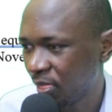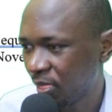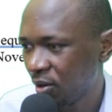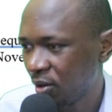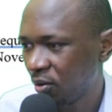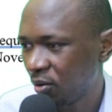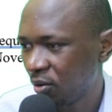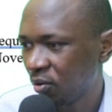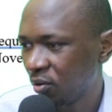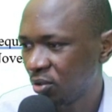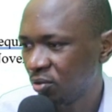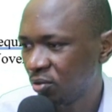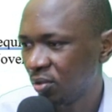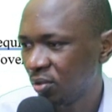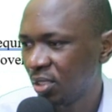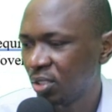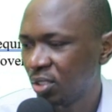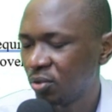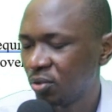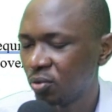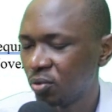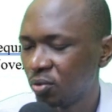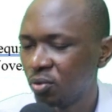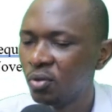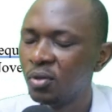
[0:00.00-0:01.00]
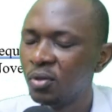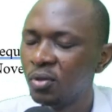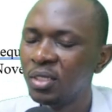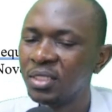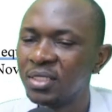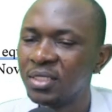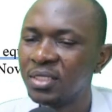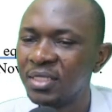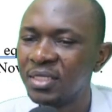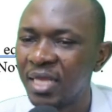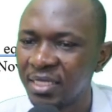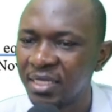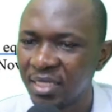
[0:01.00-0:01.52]
What you need to do
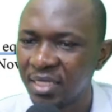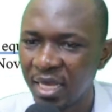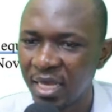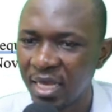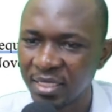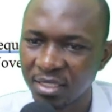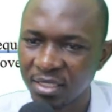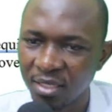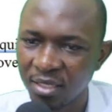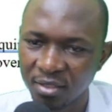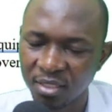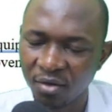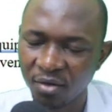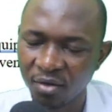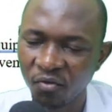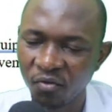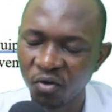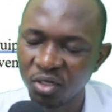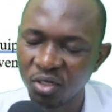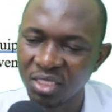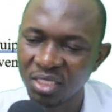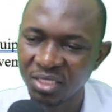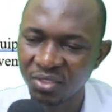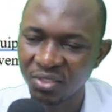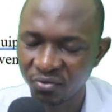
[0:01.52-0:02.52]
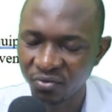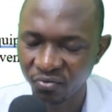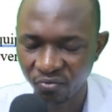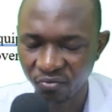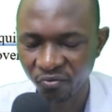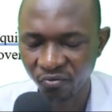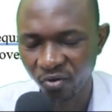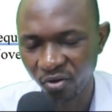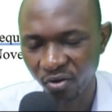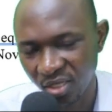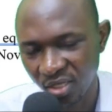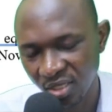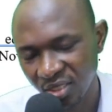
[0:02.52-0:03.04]
is just ask yourself what is
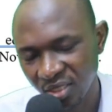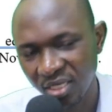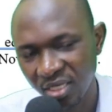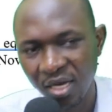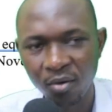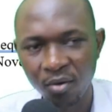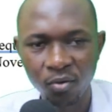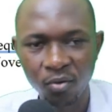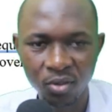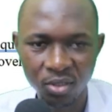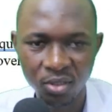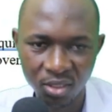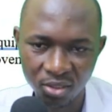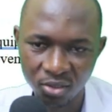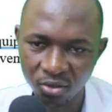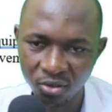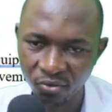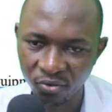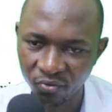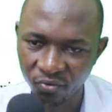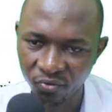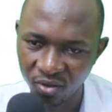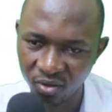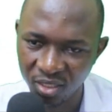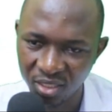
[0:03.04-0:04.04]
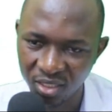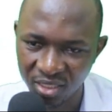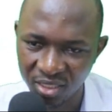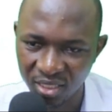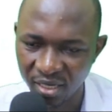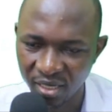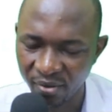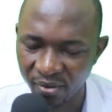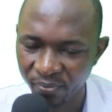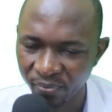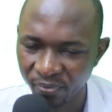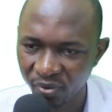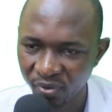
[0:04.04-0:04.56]
for this year, what is not for this
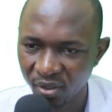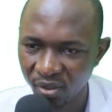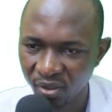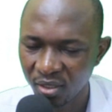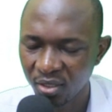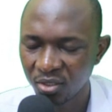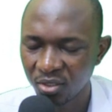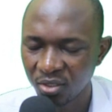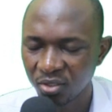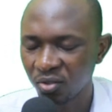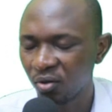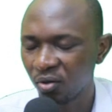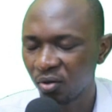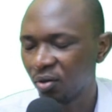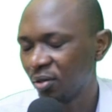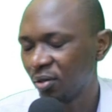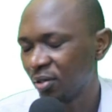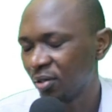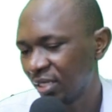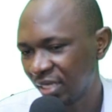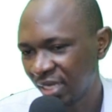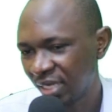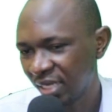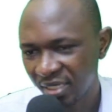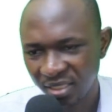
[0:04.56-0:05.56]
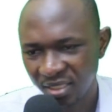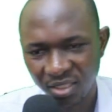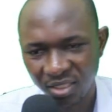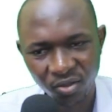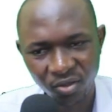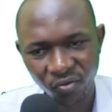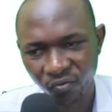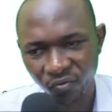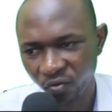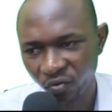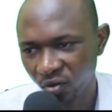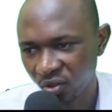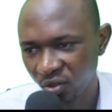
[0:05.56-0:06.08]
year. So get rid
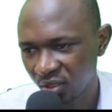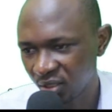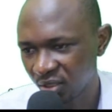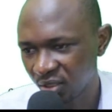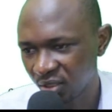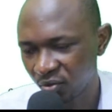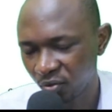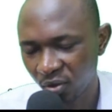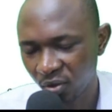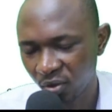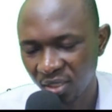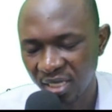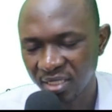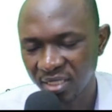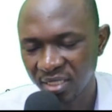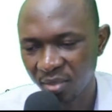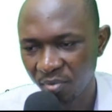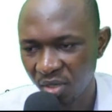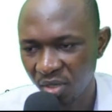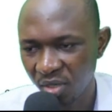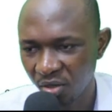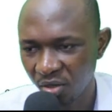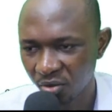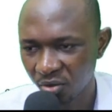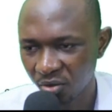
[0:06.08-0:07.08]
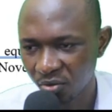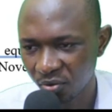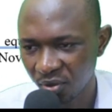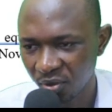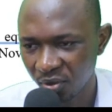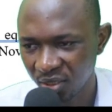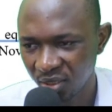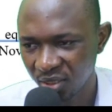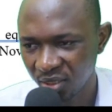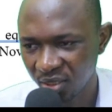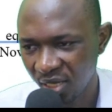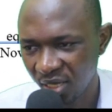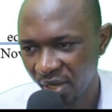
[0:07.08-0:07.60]
of what doesn't belong to
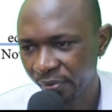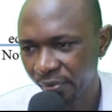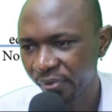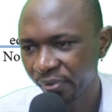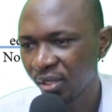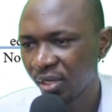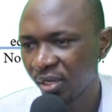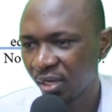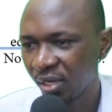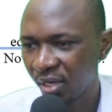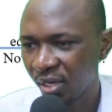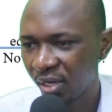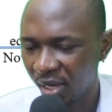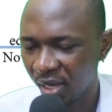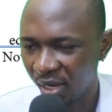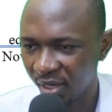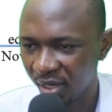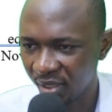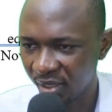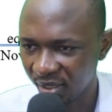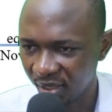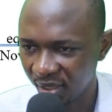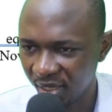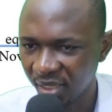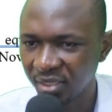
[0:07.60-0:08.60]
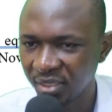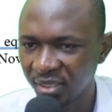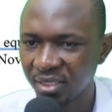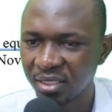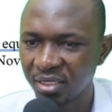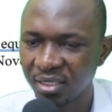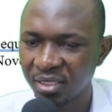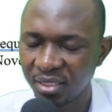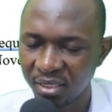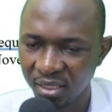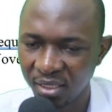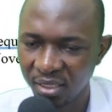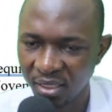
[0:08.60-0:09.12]
this year and
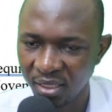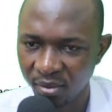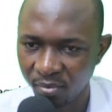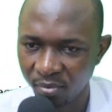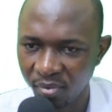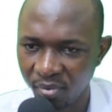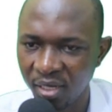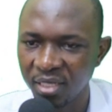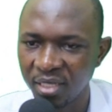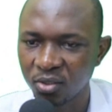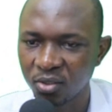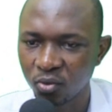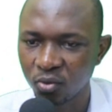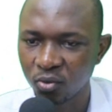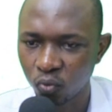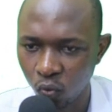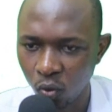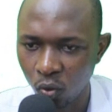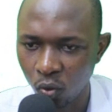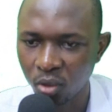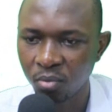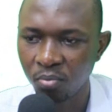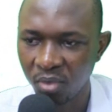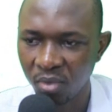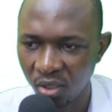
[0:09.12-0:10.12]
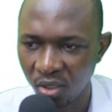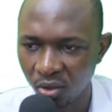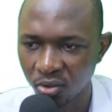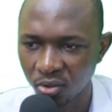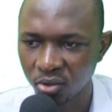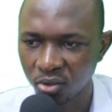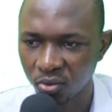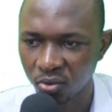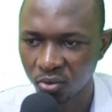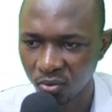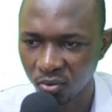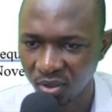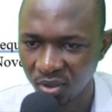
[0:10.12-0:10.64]
get in place what
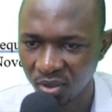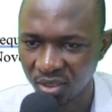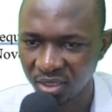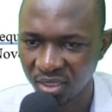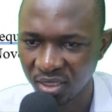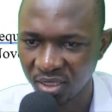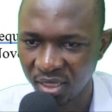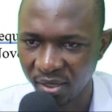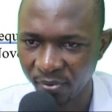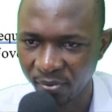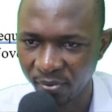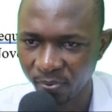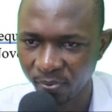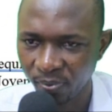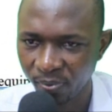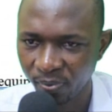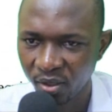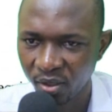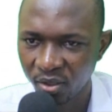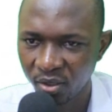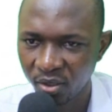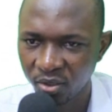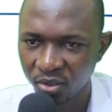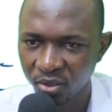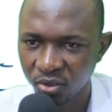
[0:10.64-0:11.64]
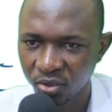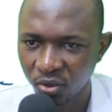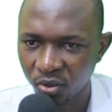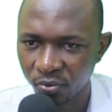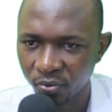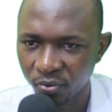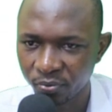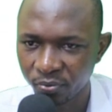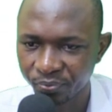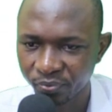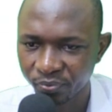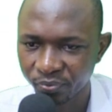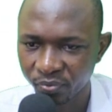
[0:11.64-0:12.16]
belongs to this year.
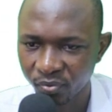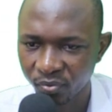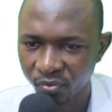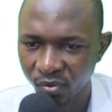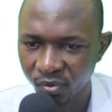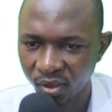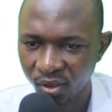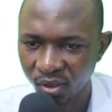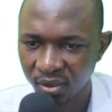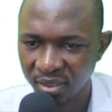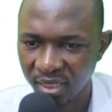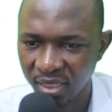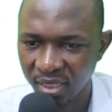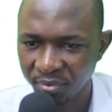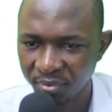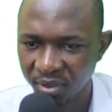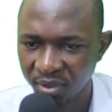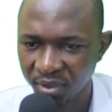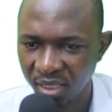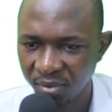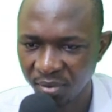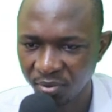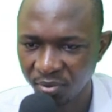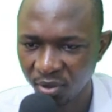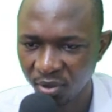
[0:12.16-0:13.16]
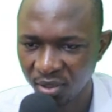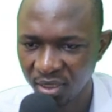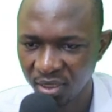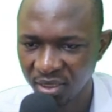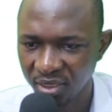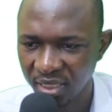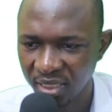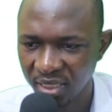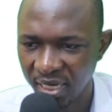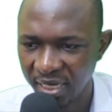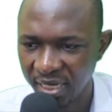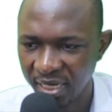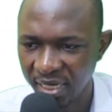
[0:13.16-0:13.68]
So subscription, this is
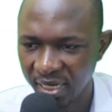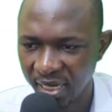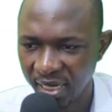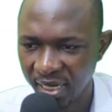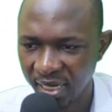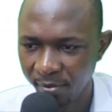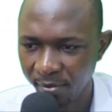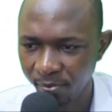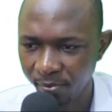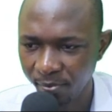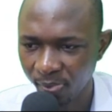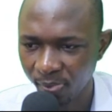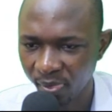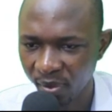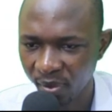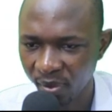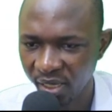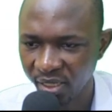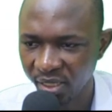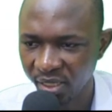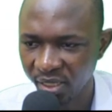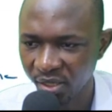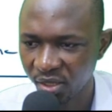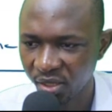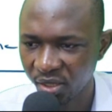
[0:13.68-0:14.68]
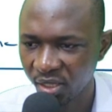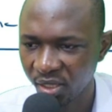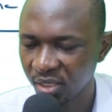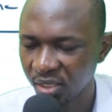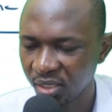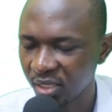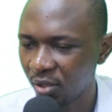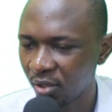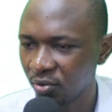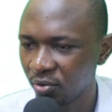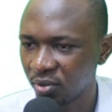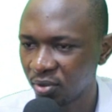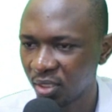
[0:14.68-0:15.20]
an income,
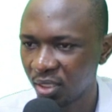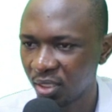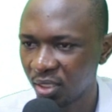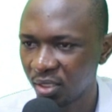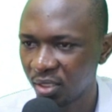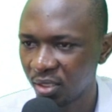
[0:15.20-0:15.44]
83,000.